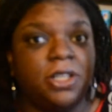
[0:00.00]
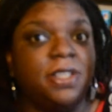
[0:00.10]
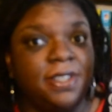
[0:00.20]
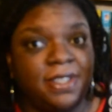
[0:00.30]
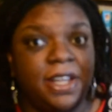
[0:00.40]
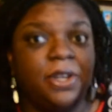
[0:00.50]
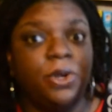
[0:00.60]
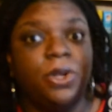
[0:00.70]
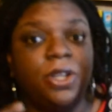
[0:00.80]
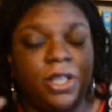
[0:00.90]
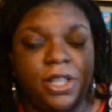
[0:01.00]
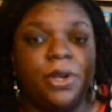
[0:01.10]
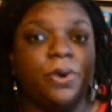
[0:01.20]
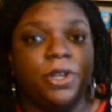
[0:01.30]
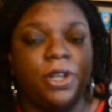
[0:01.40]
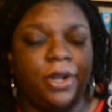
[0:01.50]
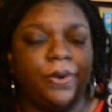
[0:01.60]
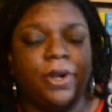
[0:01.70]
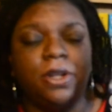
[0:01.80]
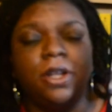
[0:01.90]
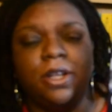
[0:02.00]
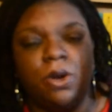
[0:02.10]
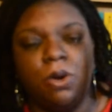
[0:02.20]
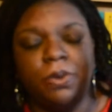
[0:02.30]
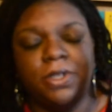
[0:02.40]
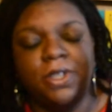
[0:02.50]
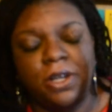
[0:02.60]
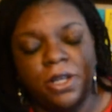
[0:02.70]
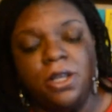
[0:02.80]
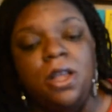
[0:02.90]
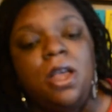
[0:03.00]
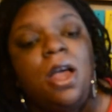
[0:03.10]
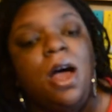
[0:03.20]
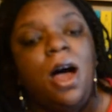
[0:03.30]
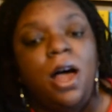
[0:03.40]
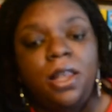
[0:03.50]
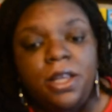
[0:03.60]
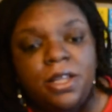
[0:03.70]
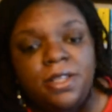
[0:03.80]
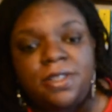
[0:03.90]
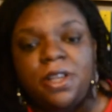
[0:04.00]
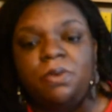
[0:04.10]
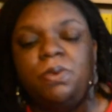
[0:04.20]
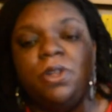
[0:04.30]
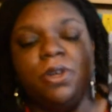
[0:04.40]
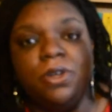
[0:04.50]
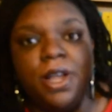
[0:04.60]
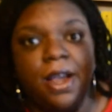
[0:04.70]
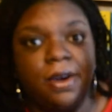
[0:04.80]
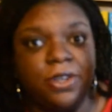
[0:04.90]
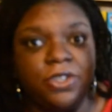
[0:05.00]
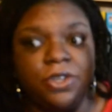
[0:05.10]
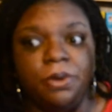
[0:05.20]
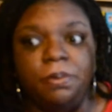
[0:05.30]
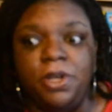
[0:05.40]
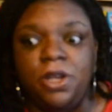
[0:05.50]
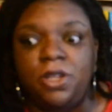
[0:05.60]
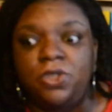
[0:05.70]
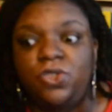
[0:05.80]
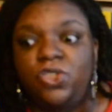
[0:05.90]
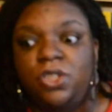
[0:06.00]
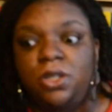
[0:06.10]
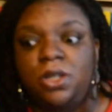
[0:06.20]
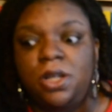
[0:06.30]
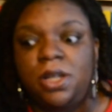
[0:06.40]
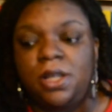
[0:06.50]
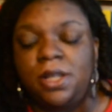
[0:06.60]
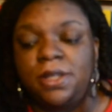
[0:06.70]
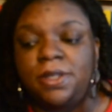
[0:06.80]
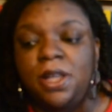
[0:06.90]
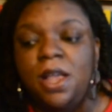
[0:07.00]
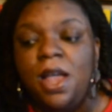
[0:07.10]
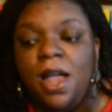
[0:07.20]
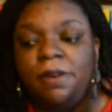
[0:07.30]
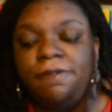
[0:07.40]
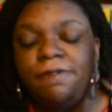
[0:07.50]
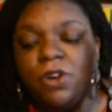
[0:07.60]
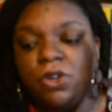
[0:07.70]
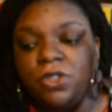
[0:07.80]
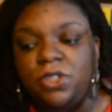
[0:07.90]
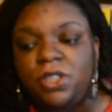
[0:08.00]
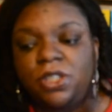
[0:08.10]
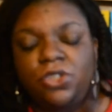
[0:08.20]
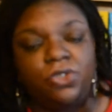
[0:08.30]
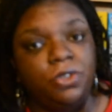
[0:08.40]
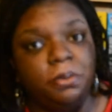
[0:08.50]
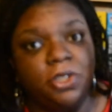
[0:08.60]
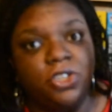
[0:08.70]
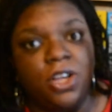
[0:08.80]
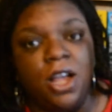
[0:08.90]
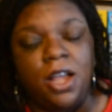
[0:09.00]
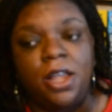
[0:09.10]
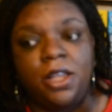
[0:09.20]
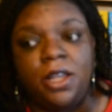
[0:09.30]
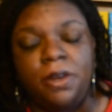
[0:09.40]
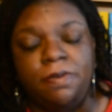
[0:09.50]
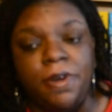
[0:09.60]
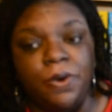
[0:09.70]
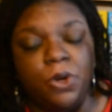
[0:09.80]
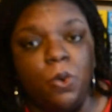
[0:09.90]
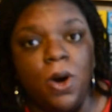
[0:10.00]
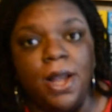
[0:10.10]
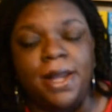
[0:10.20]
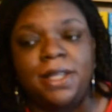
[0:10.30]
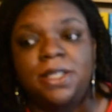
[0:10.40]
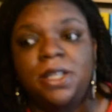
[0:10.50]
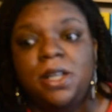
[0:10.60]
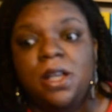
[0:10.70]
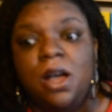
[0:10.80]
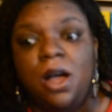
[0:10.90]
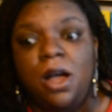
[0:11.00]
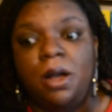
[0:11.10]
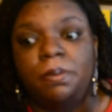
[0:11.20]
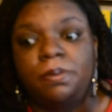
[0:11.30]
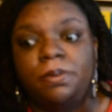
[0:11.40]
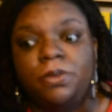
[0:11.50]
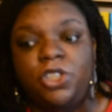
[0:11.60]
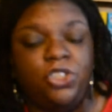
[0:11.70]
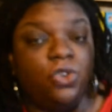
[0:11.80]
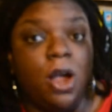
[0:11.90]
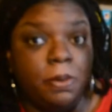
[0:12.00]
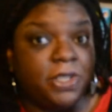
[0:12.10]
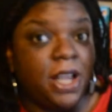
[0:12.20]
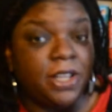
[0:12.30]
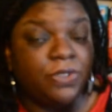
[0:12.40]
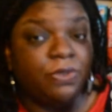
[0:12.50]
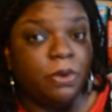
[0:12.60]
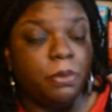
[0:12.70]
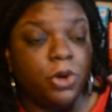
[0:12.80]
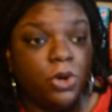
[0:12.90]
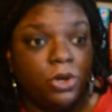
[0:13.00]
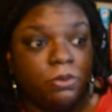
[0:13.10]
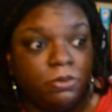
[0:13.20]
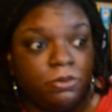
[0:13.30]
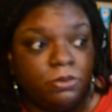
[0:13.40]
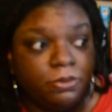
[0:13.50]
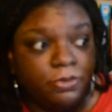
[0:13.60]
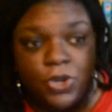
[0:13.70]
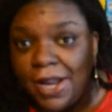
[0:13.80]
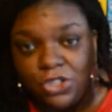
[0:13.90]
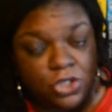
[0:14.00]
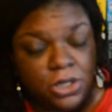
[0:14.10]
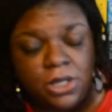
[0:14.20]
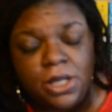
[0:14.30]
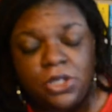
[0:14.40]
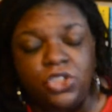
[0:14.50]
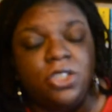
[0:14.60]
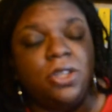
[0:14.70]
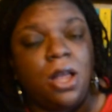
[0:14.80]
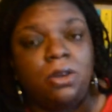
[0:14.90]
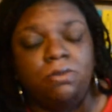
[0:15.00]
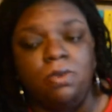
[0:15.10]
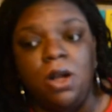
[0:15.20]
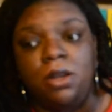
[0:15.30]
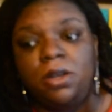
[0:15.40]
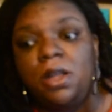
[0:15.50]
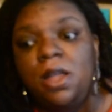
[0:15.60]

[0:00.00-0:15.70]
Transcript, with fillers: it. He's stayed here in the area and always done it. Holly is a really good character because she is at first extremely shy and very quiet. Um, she's traumatized from her tragedy and she's on the run